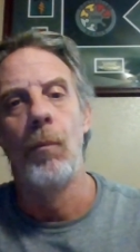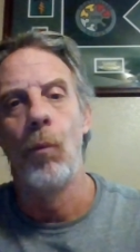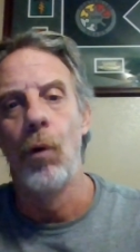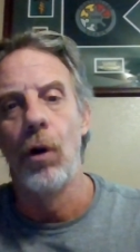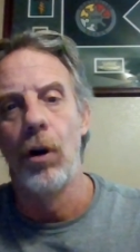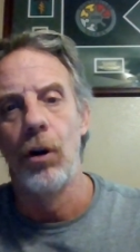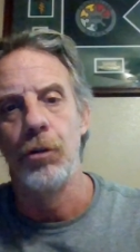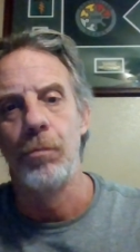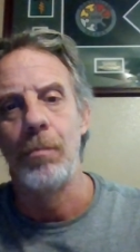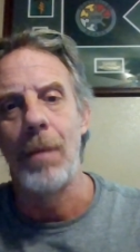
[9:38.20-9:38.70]

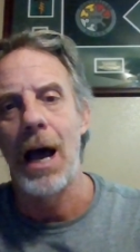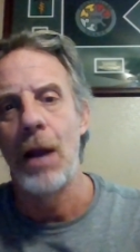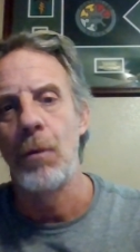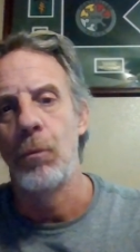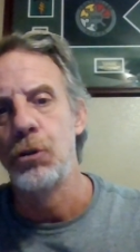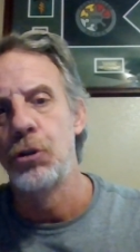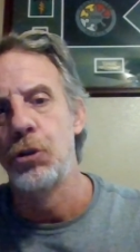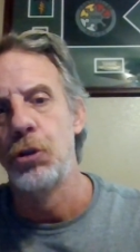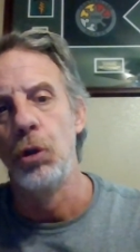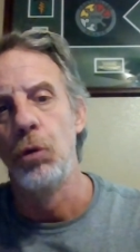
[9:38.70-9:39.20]
whereas
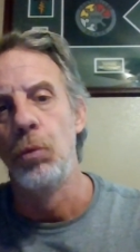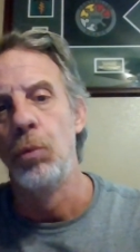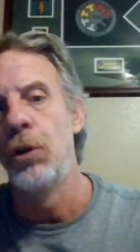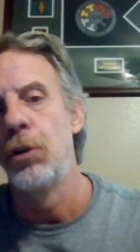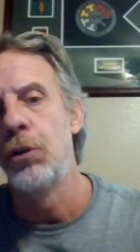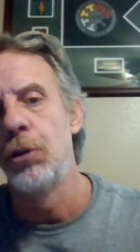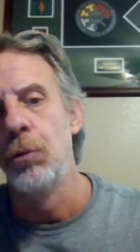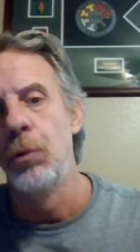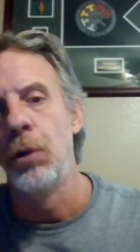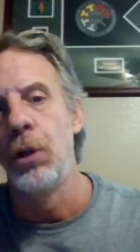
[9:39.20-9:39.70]
mine was
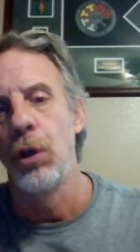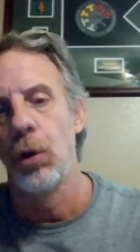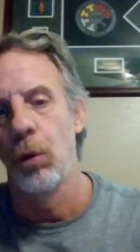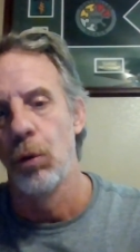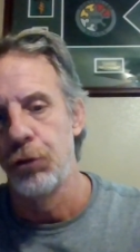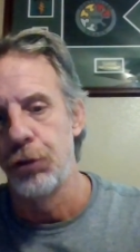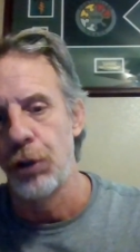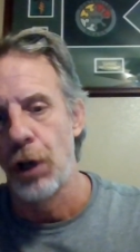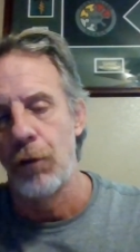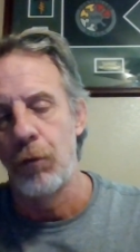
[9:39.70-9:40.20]
tuned with the
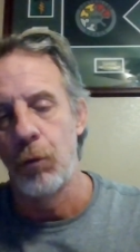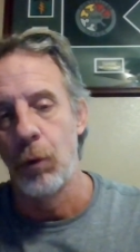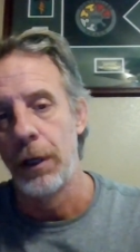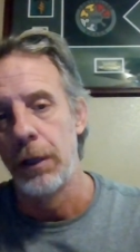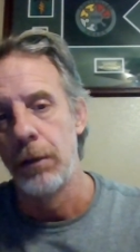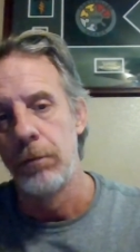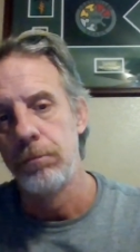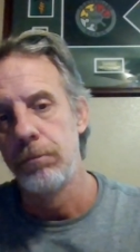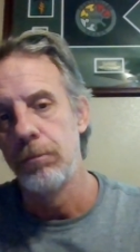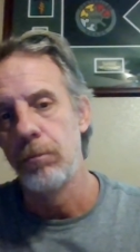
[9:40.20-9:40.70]
old
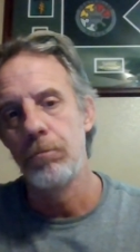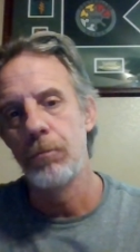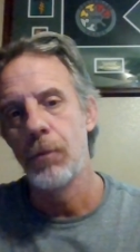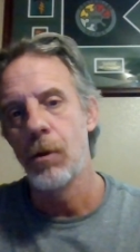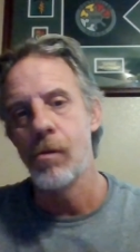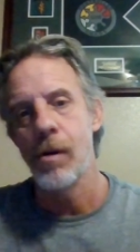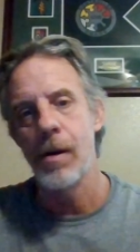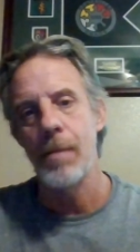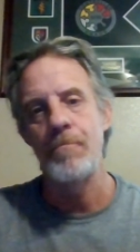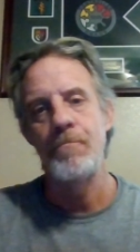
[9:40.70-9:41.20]
software.
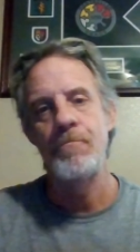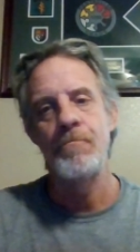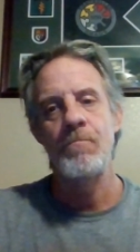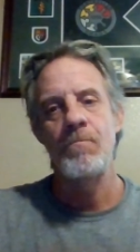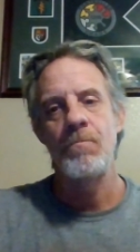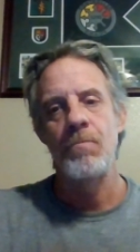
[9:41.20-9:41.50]
All right.